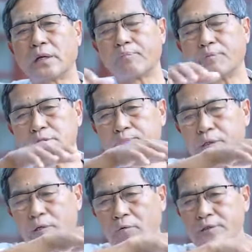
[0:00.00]

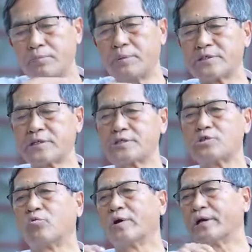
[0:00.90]
atmosphere was made such
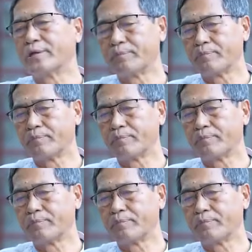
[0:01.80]
a way